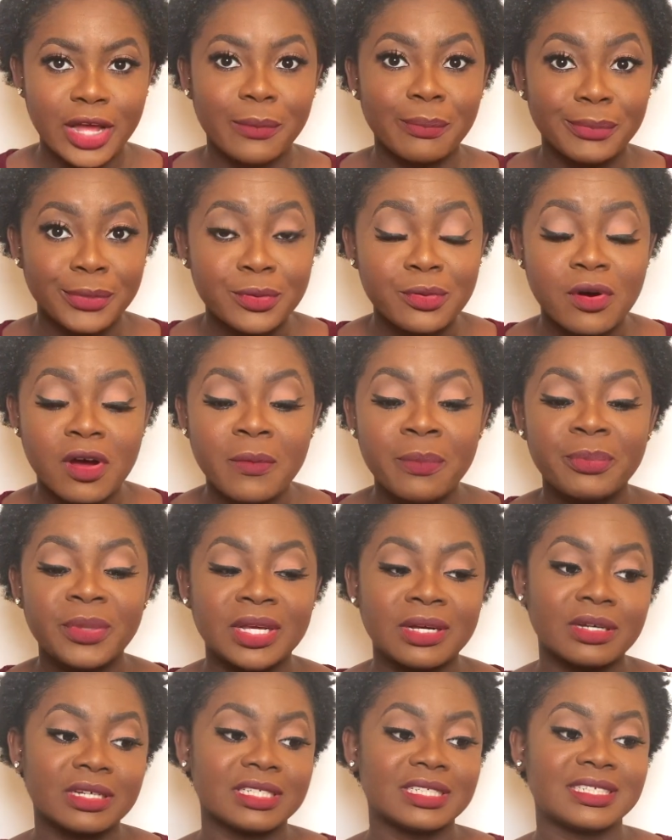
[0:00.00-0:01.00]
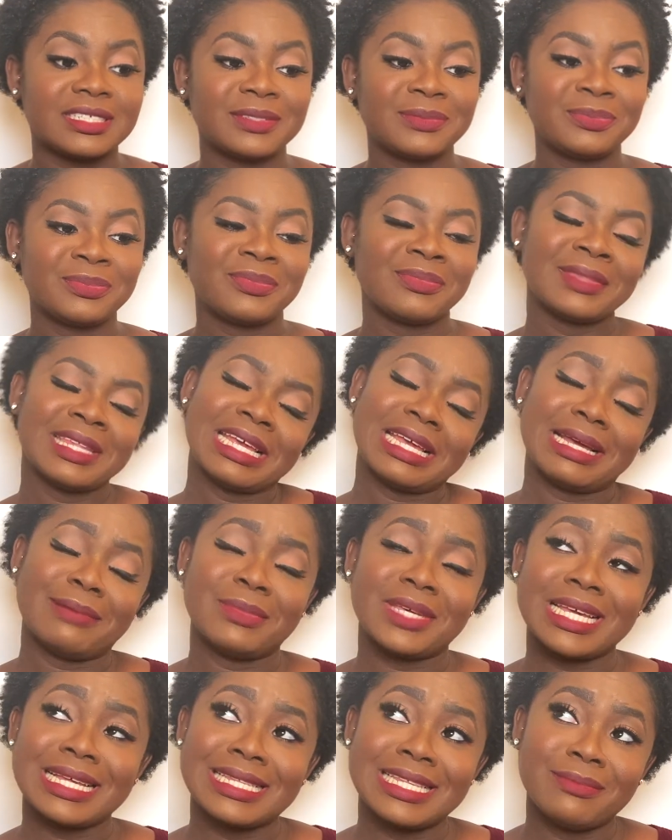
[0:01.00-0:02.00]
blew up, because
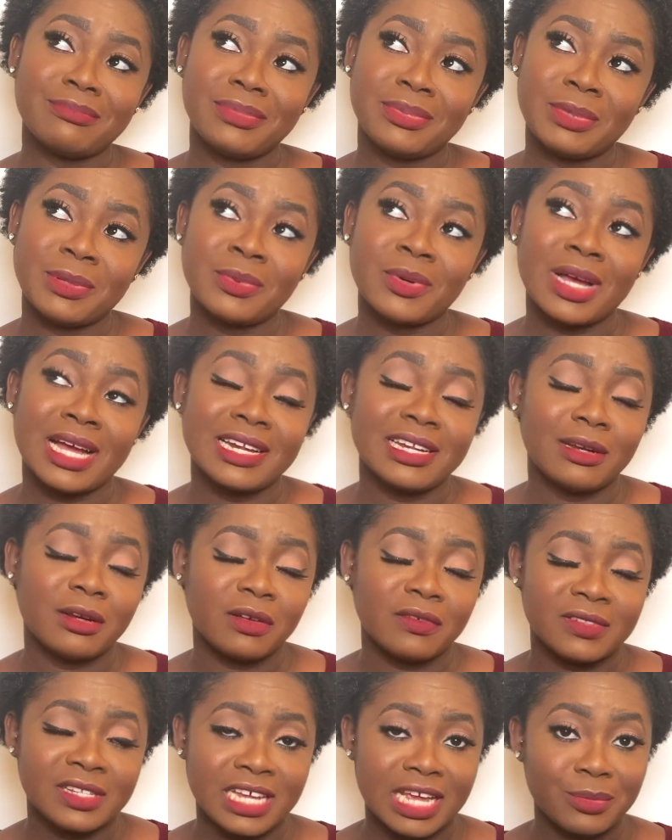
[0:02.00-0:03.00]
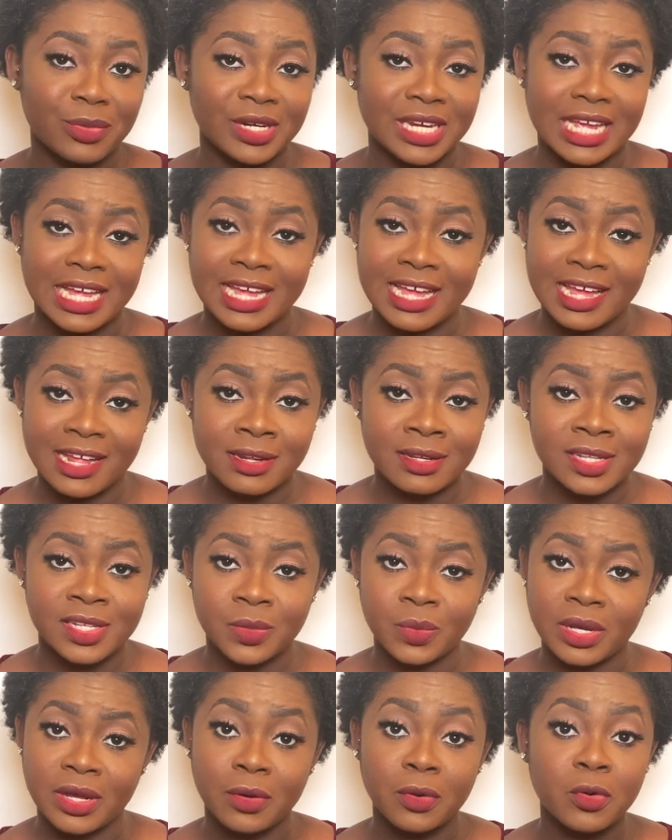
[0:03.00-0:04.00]
I'm guessing people had a lot of time on their hands.
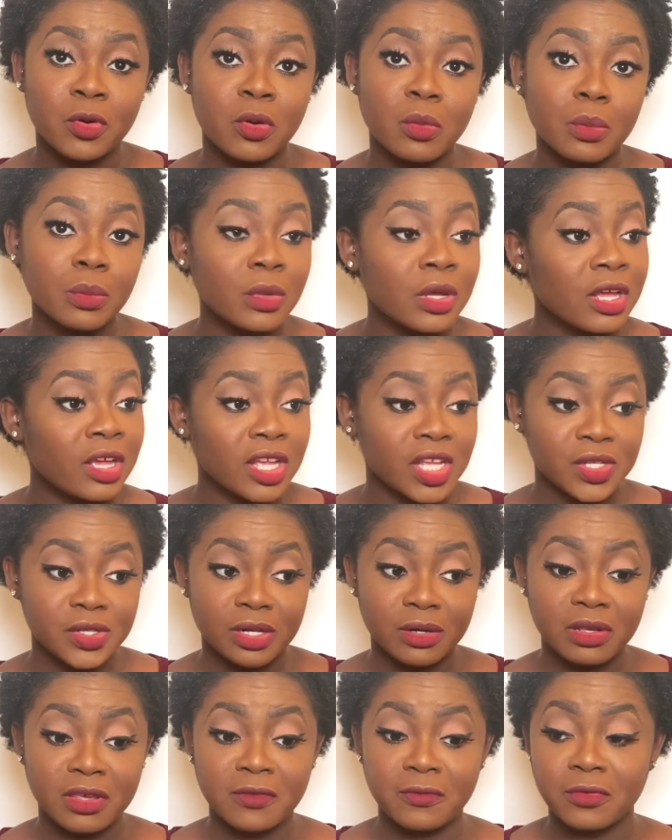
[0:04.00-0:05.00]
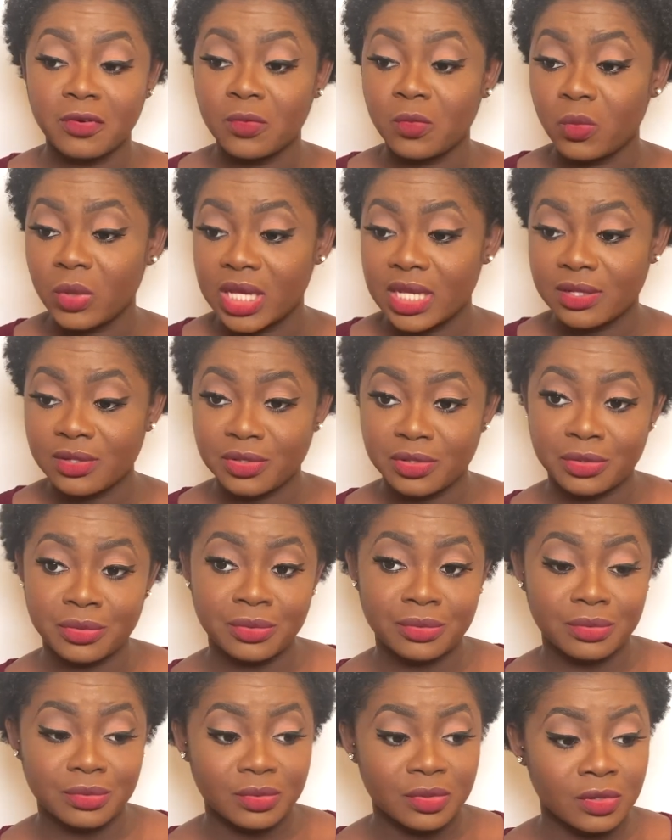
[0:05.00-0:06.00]
They were at home, they're looking for ways
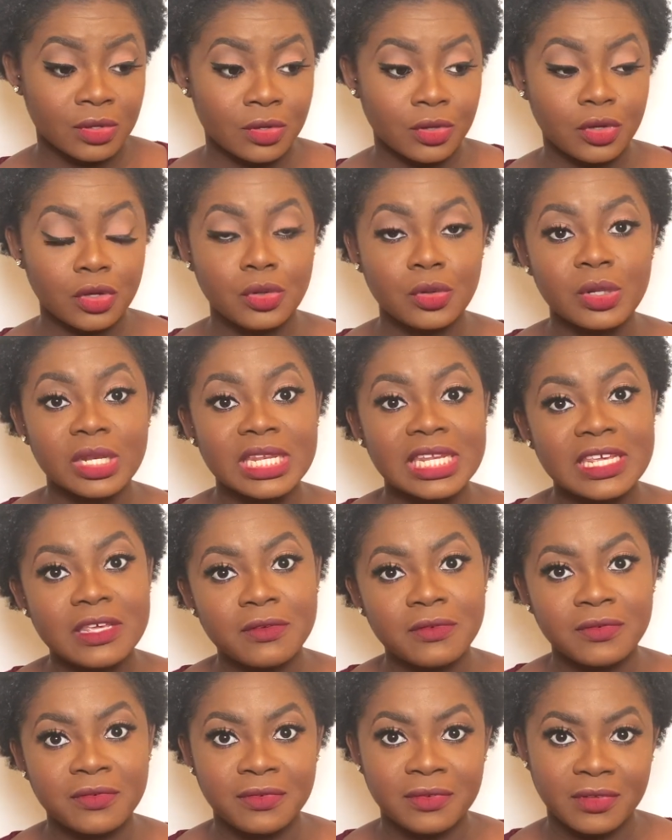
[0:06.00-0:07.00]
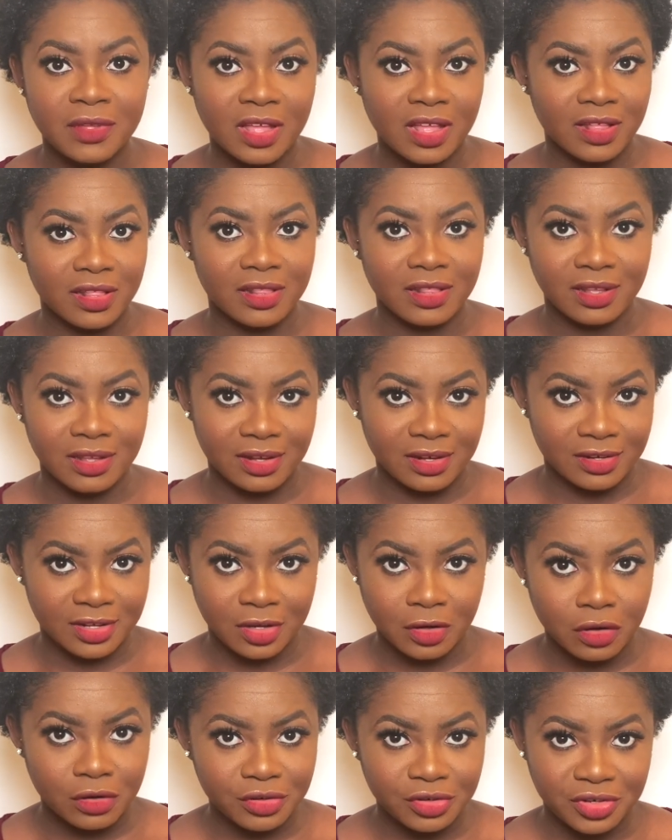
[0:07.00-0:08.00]
to, you know, leave the
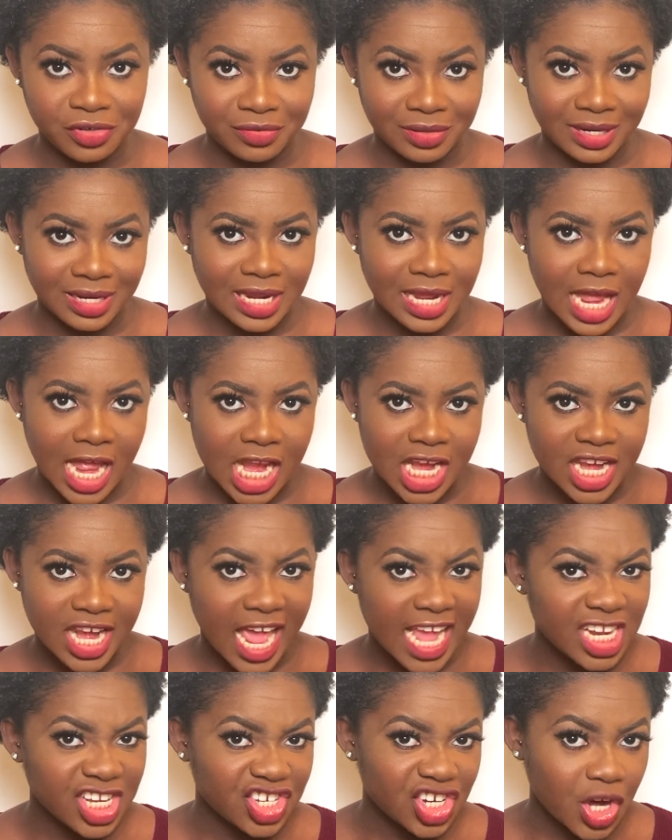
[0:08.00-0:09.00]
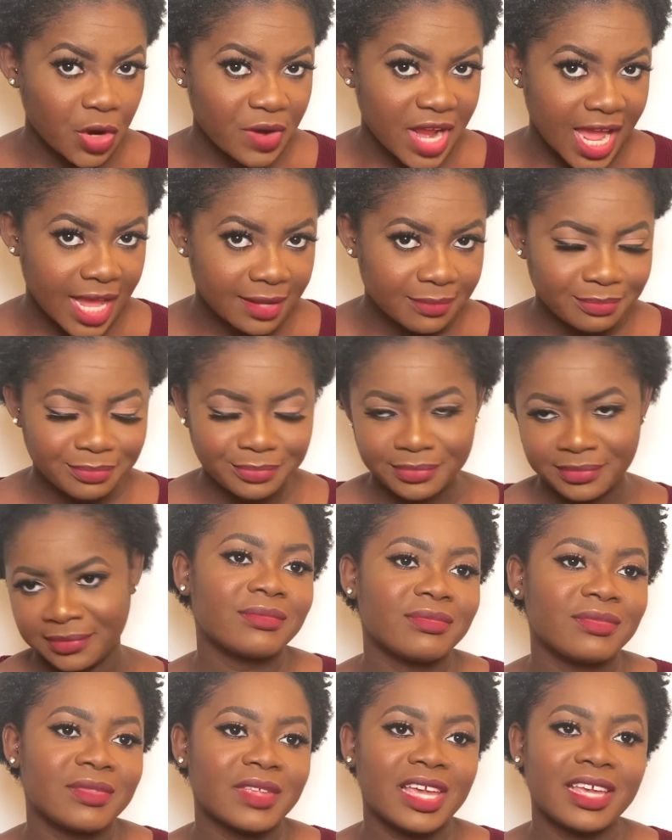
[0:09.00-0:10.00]
country.
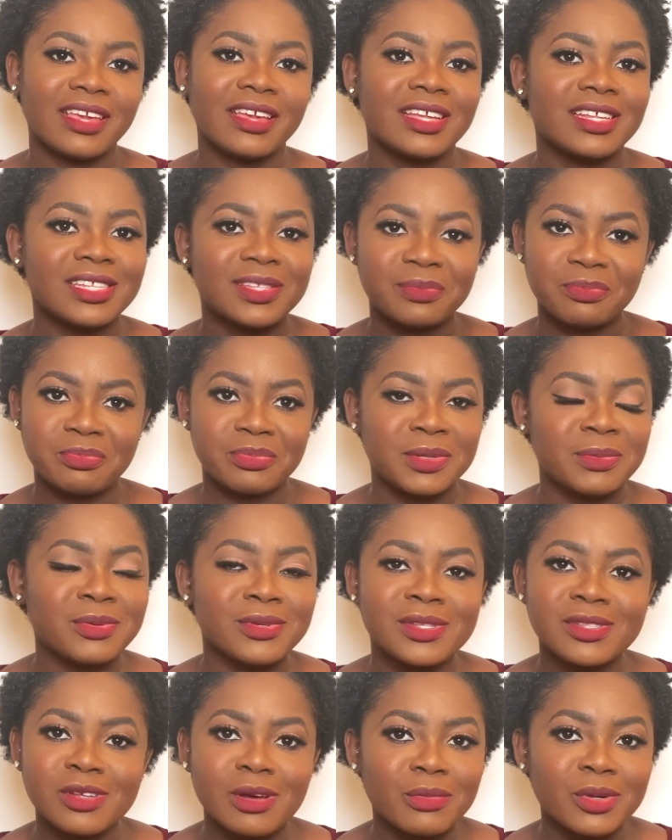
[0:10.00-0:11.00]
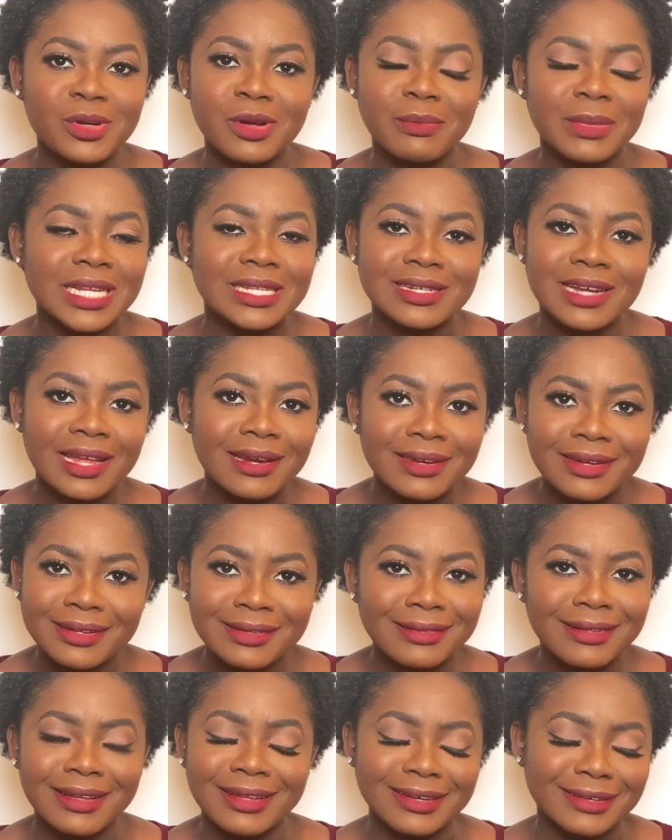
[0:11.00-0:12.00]
I guess people stumbled on my
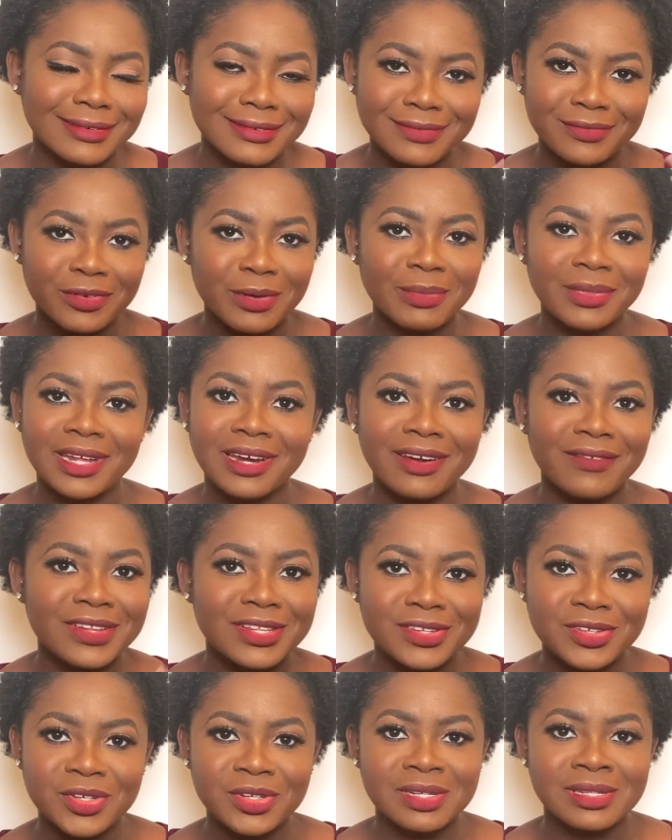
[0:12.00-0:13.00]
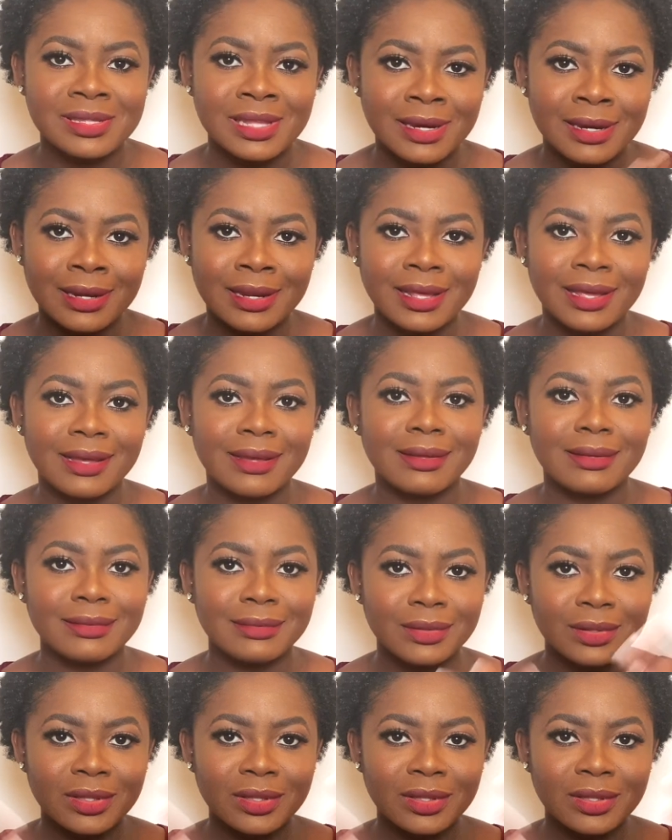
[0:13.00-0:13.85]
channel, and from there everything just started like